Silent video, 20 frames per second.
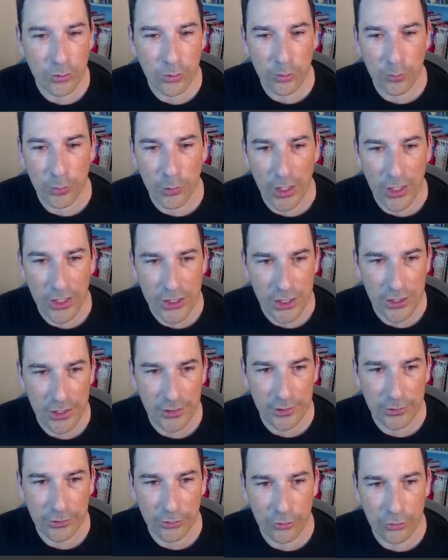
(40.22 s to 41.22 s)
the brush
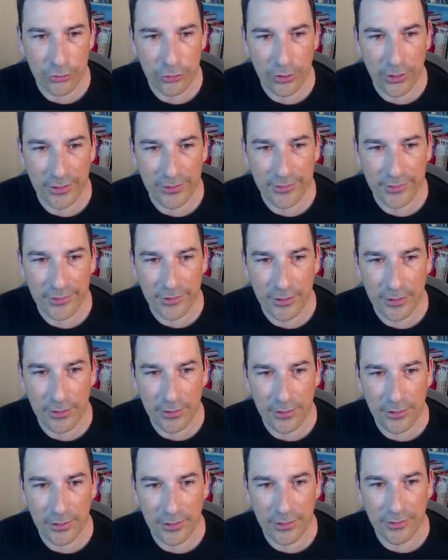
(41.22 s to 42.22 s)
editor you can see
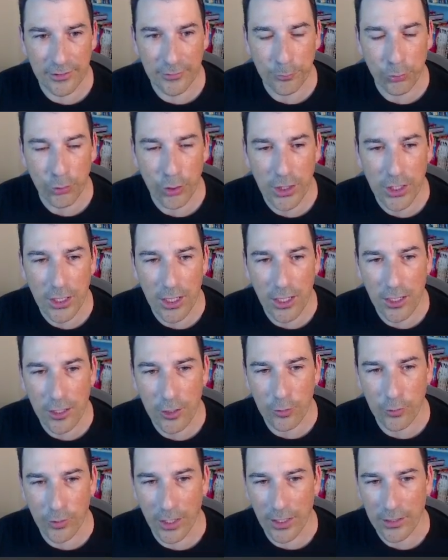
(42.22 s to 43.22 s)
the spray
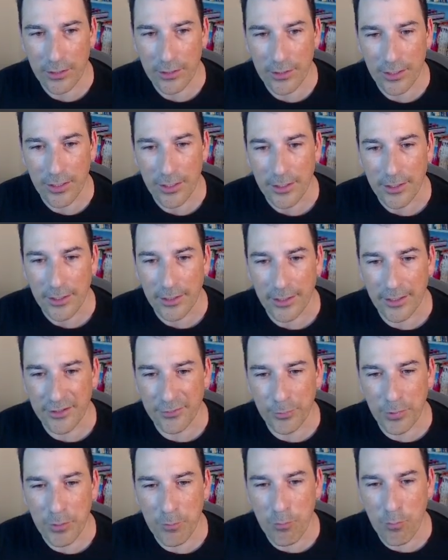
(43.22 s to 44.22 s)
area has
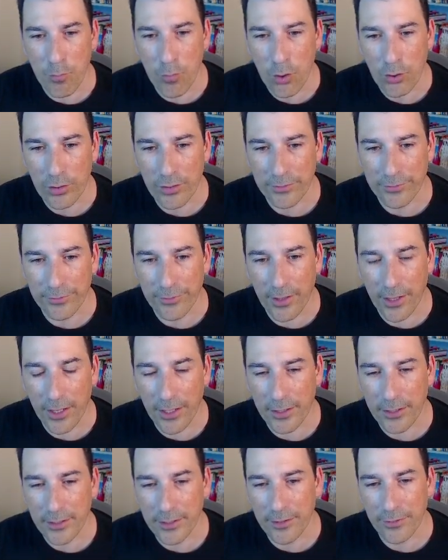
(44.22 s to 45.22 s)
been
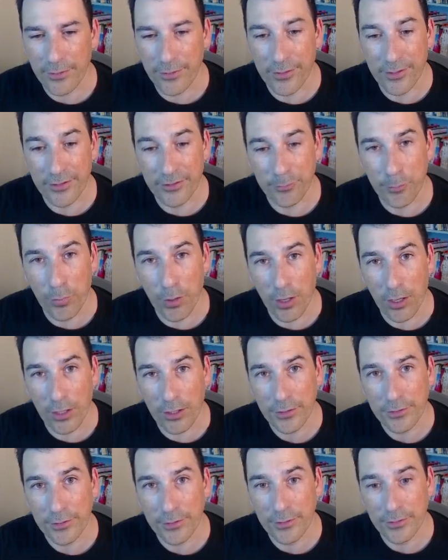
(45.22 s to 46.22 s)
modified in this
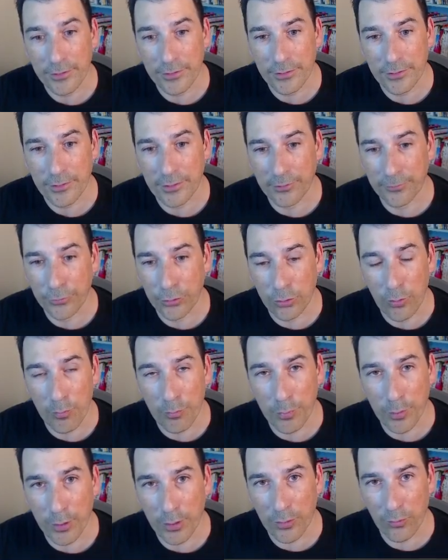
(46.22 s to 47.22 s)
part if you
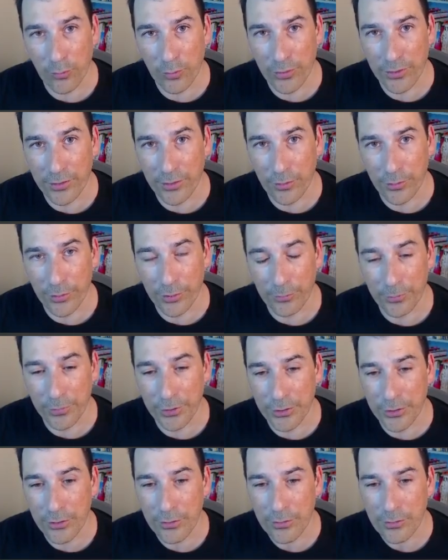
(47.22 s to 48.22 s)
compare with the other
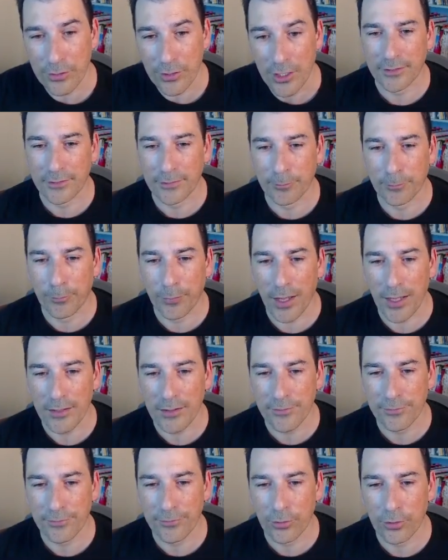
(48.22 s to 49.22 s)
video. By
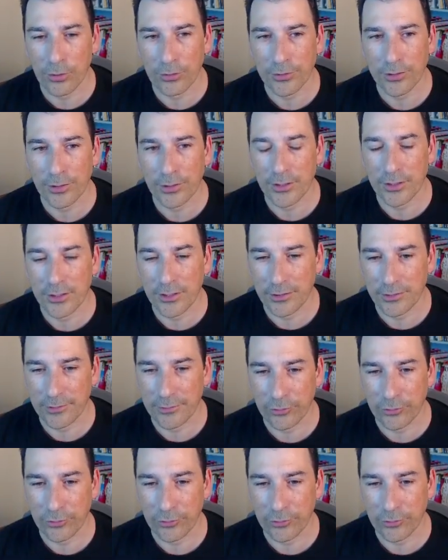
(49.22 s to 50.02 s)
default is